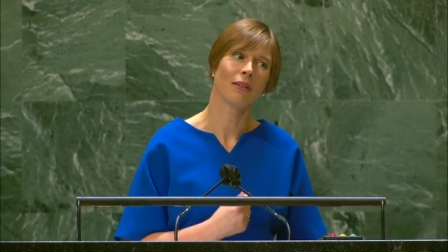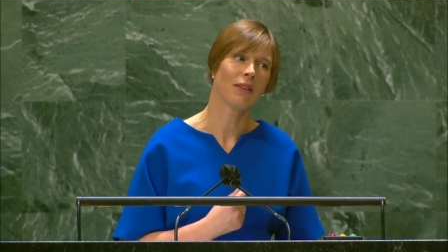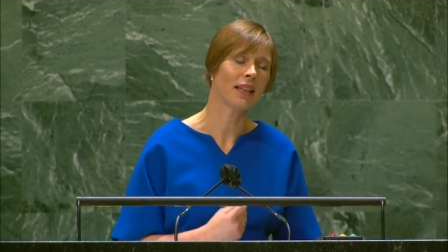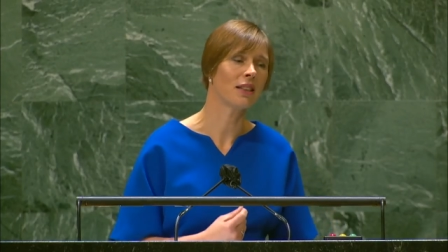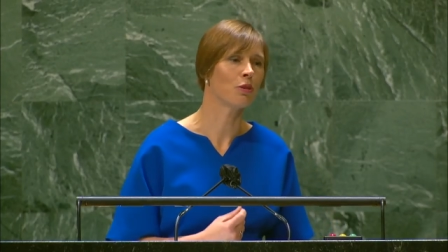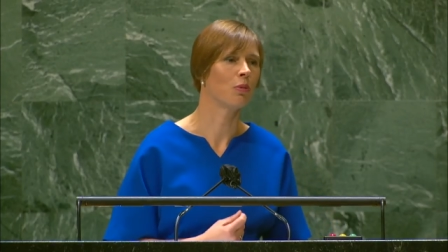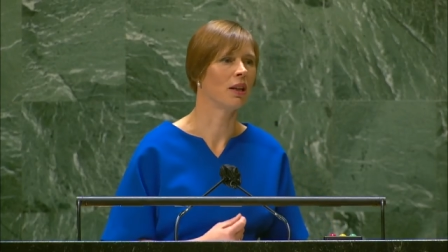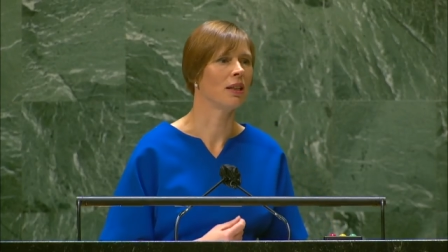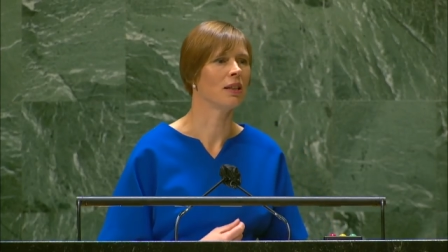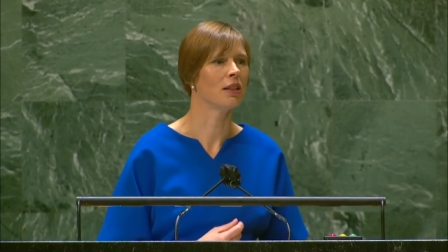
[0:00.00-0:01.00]
That is
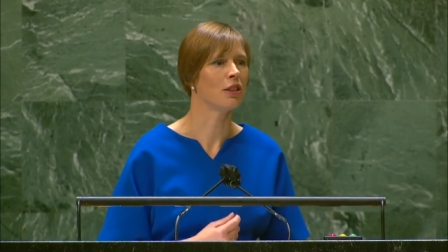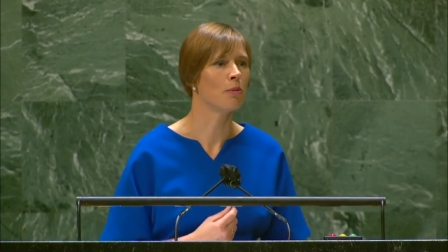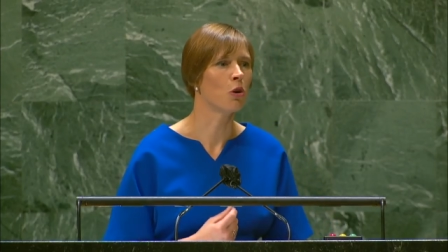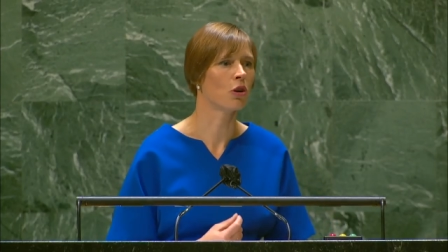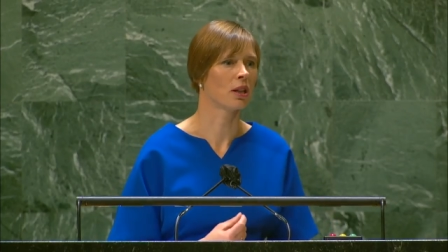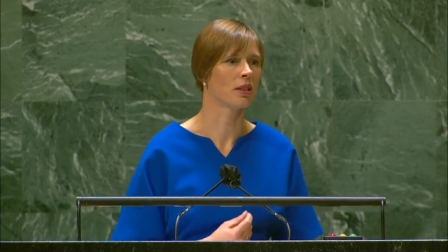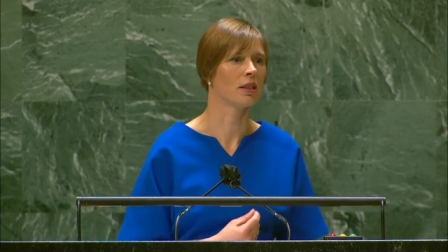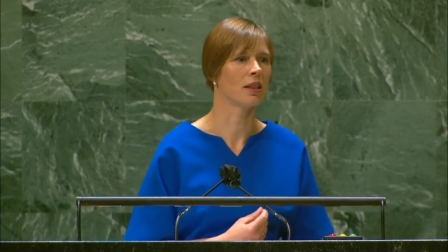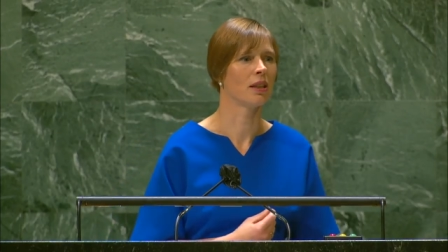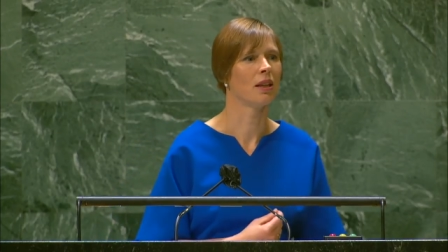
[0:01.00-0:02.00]
why
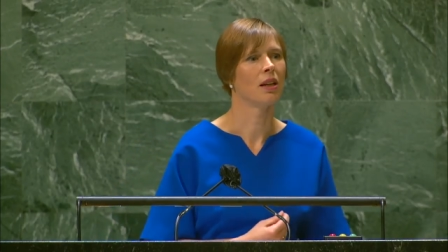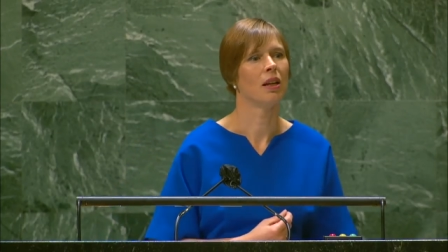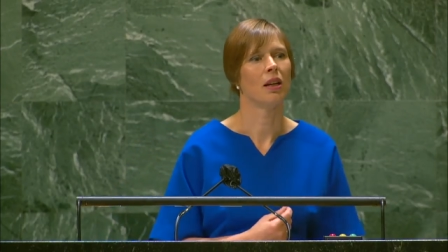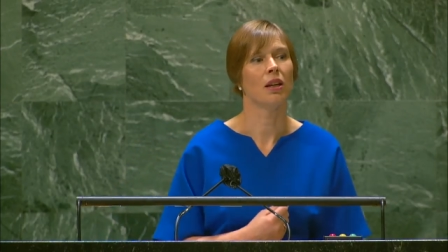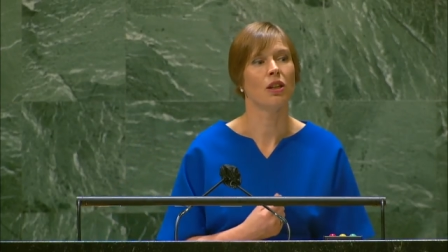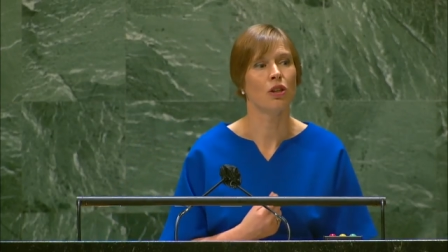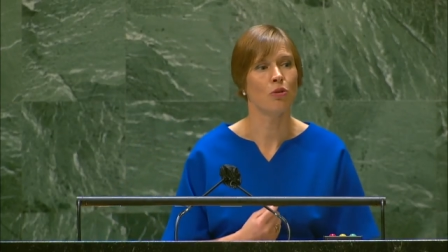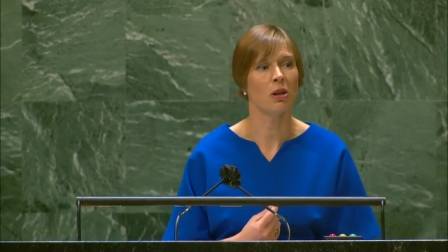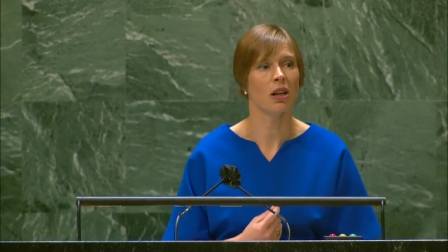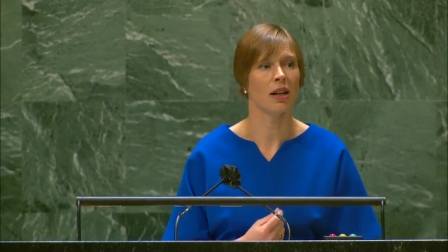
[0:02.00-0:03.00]
democracy,
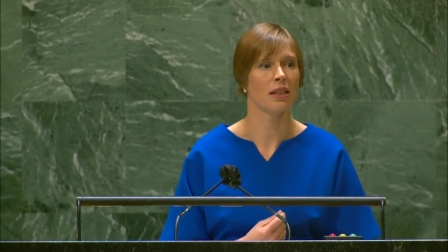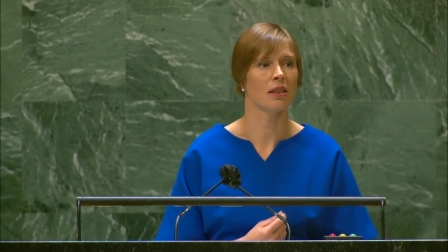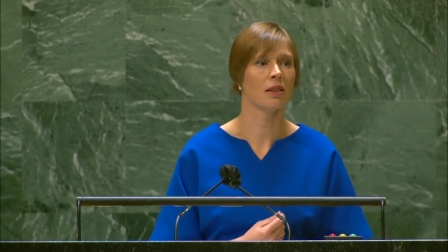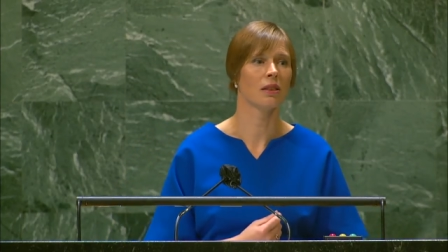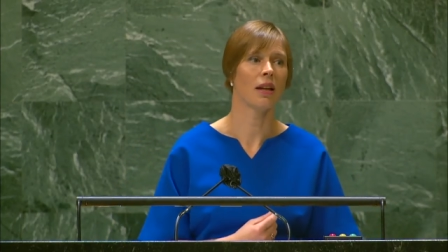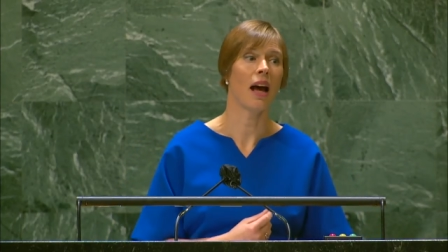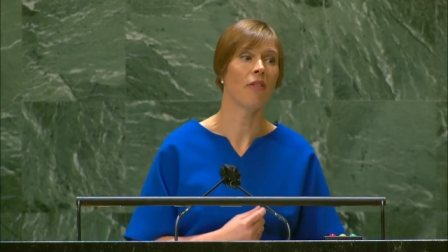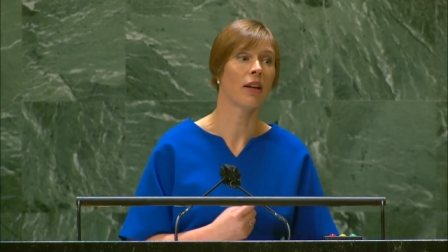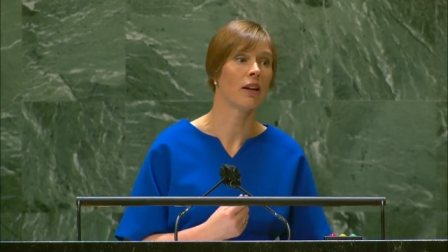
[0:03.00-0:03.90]
human rights, and the